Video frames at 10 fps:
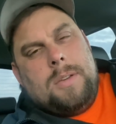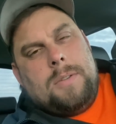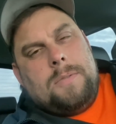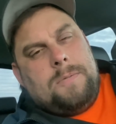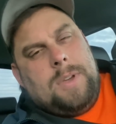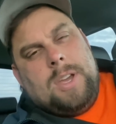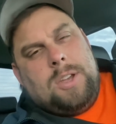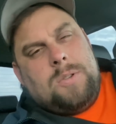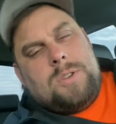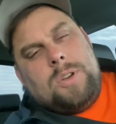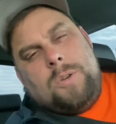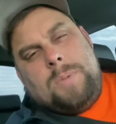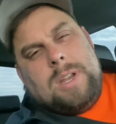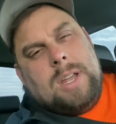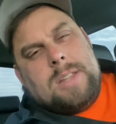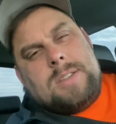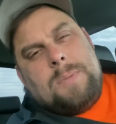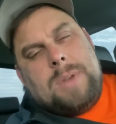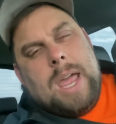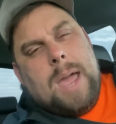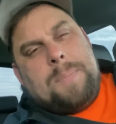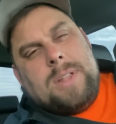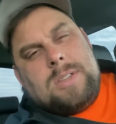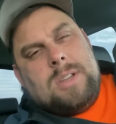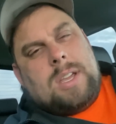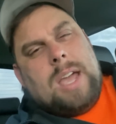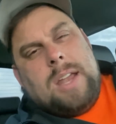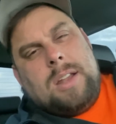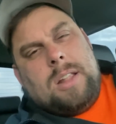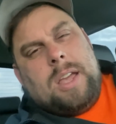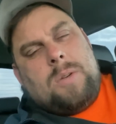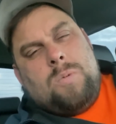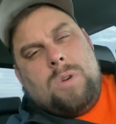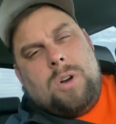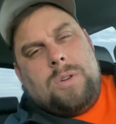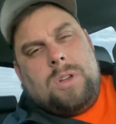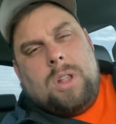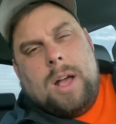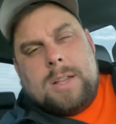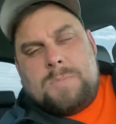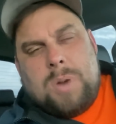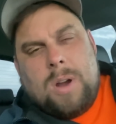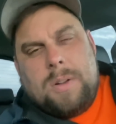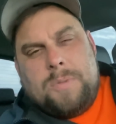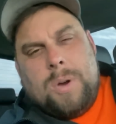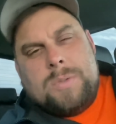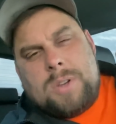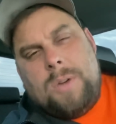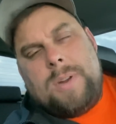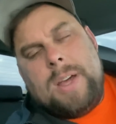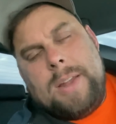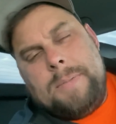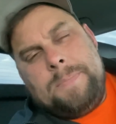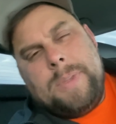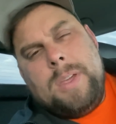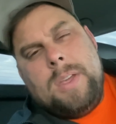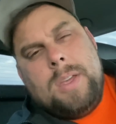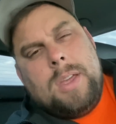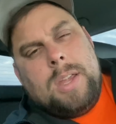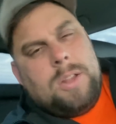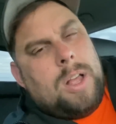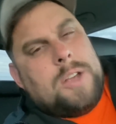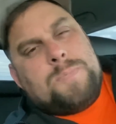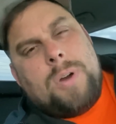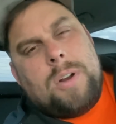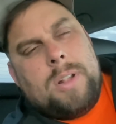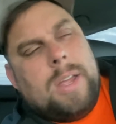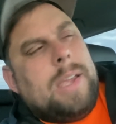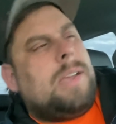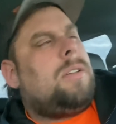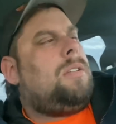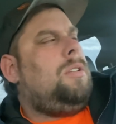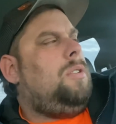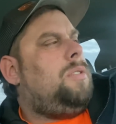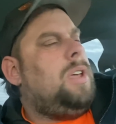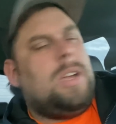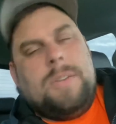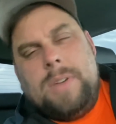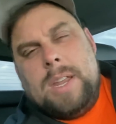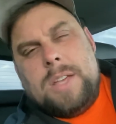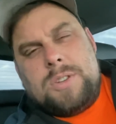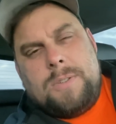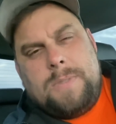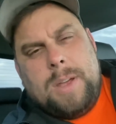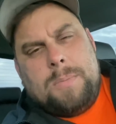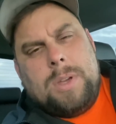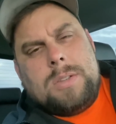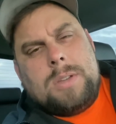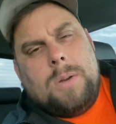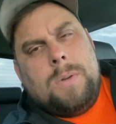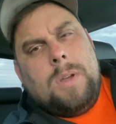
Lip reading: via YouTube, and then something happens, and you're kind of like, whoa, you lost part of what was going on. You lost part of, like, you think of it as your family. So,